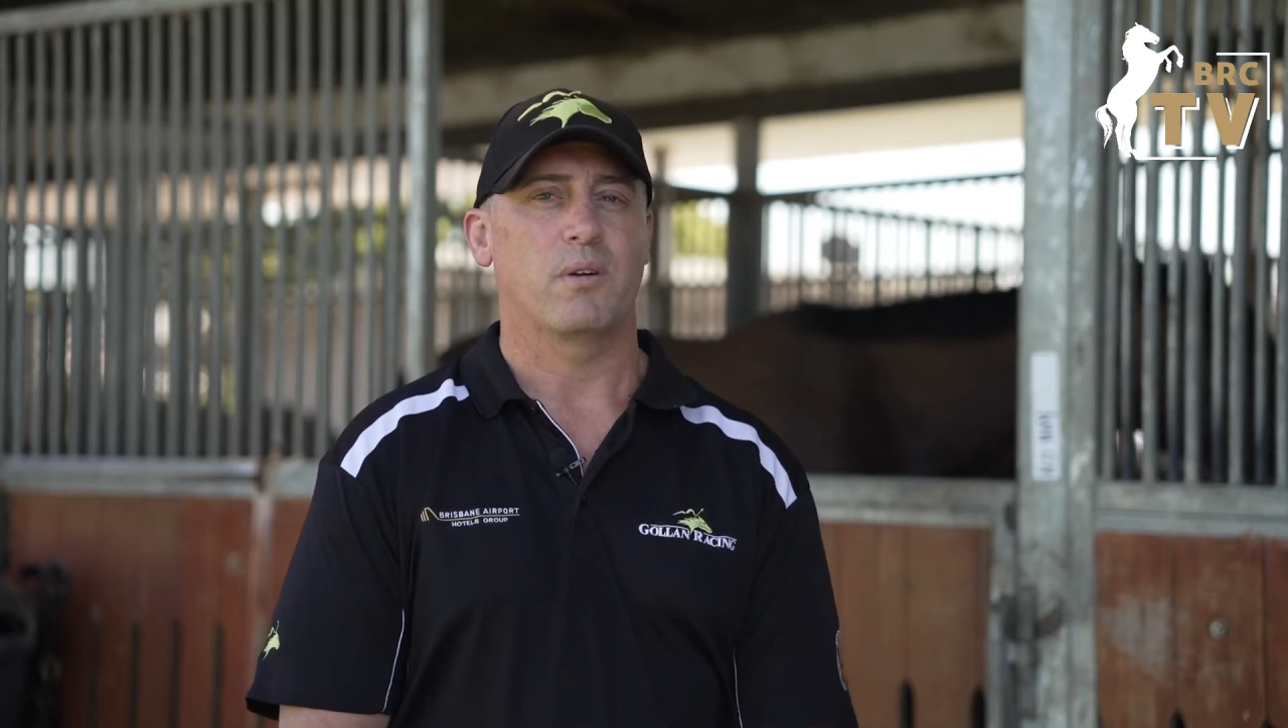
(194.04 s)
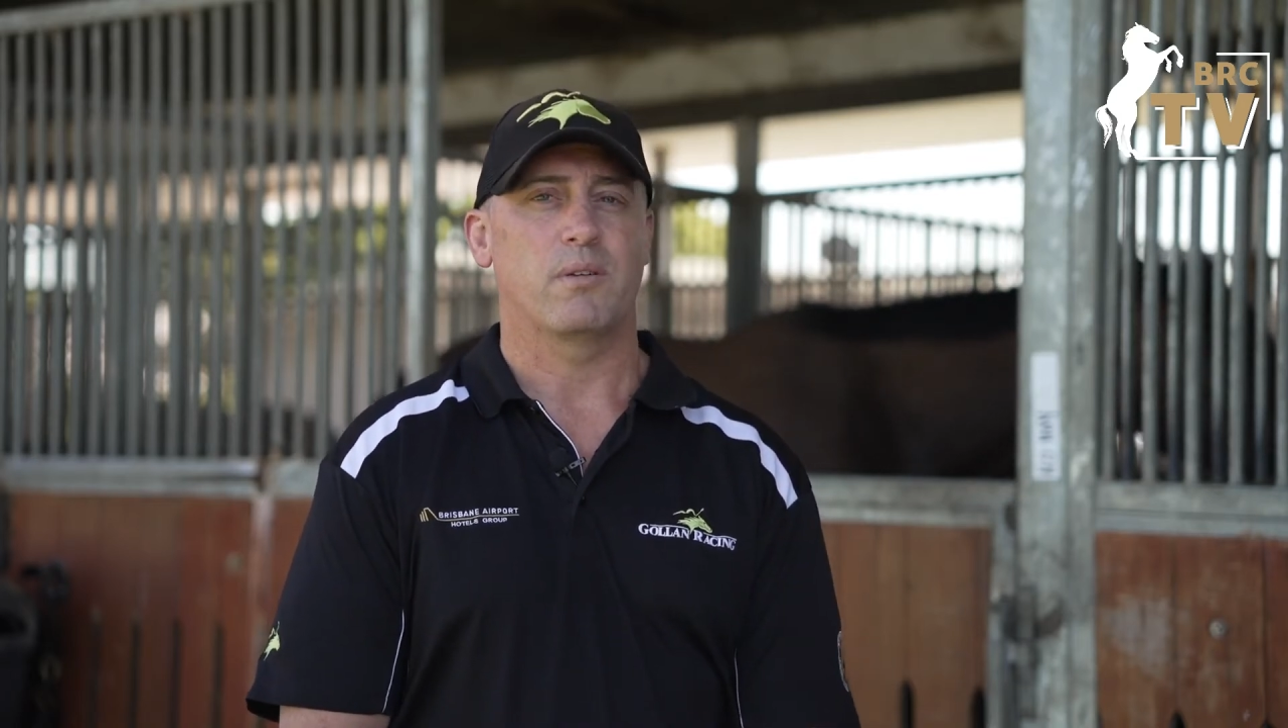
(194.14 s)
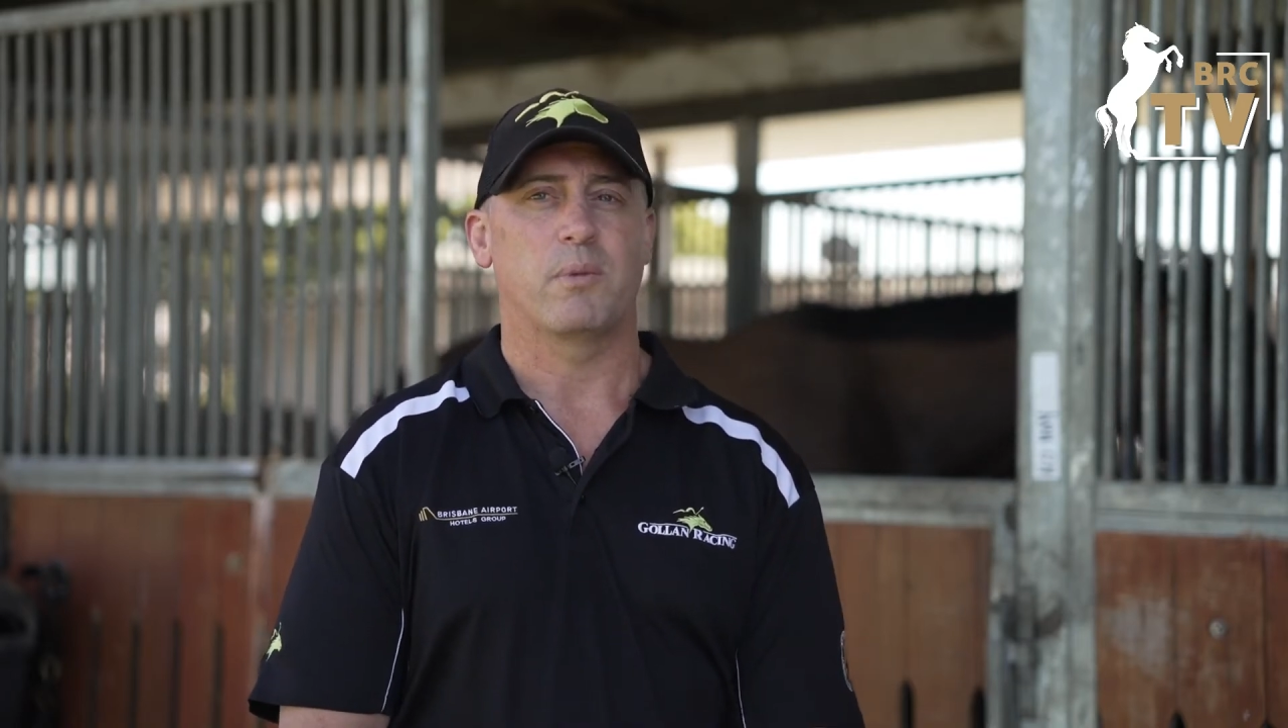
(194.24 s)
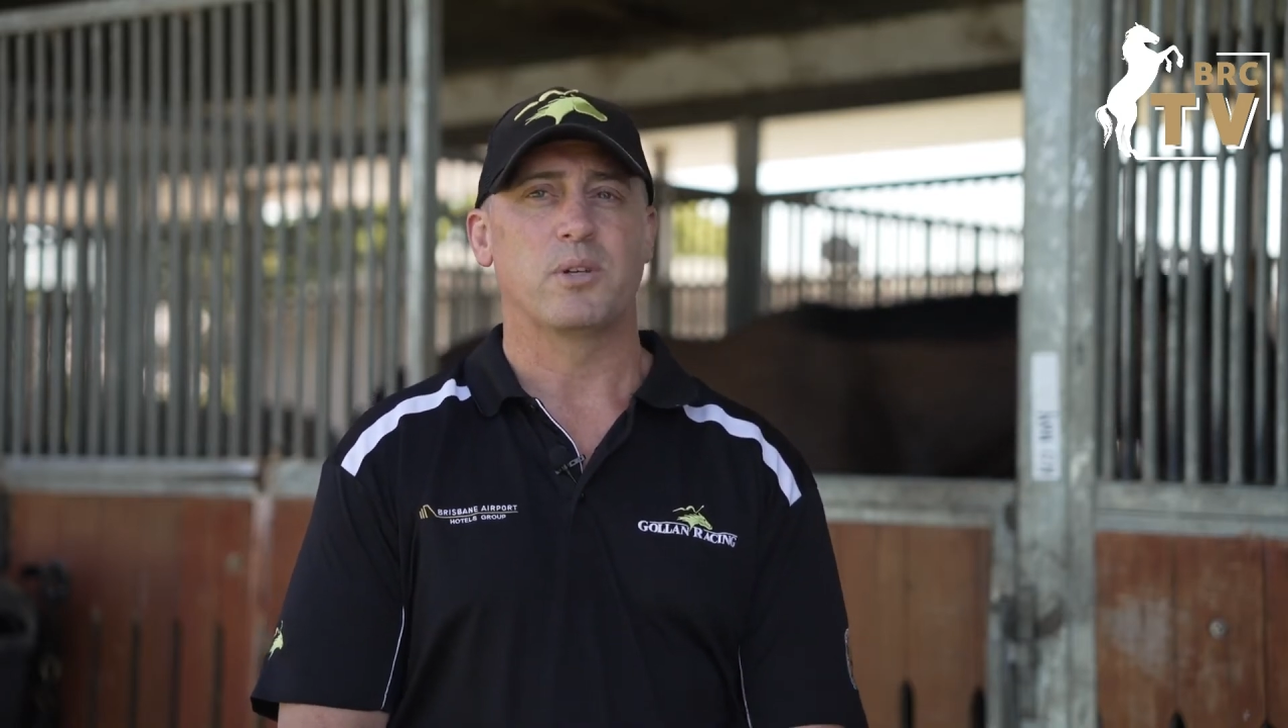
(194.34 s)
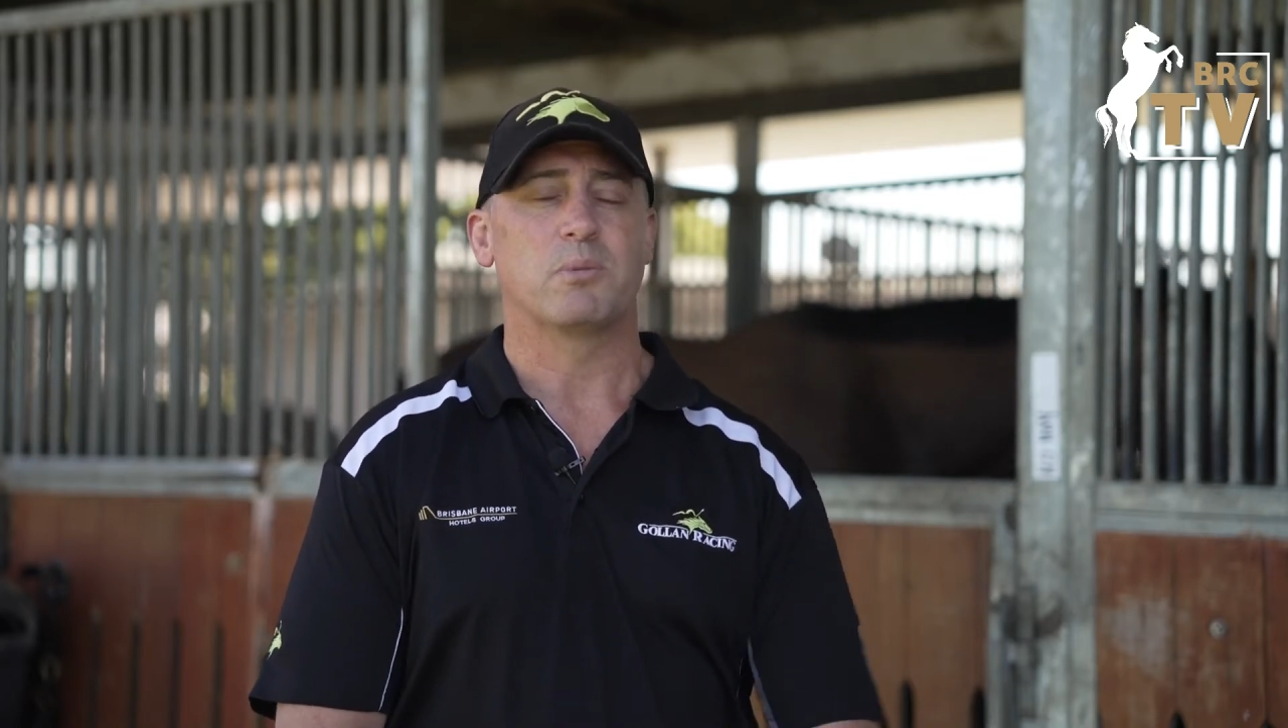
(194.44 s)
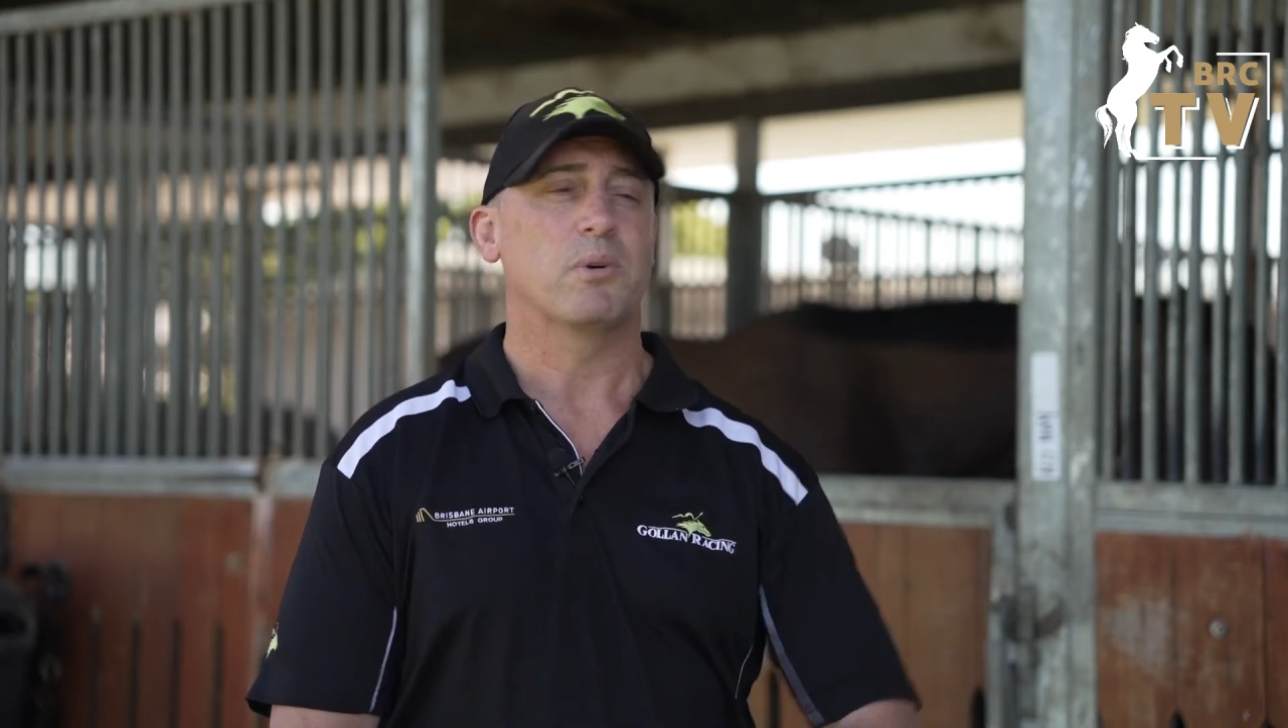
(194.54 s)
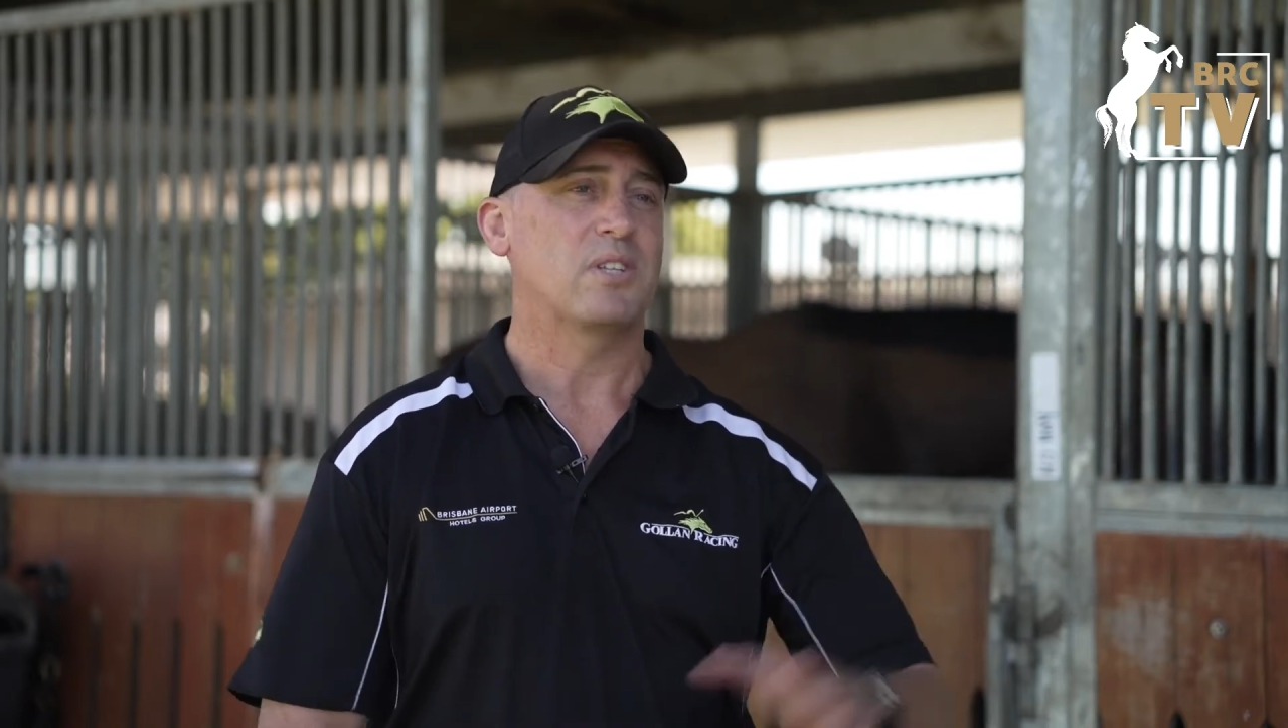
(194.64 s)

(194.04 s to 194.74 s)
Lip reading: most of my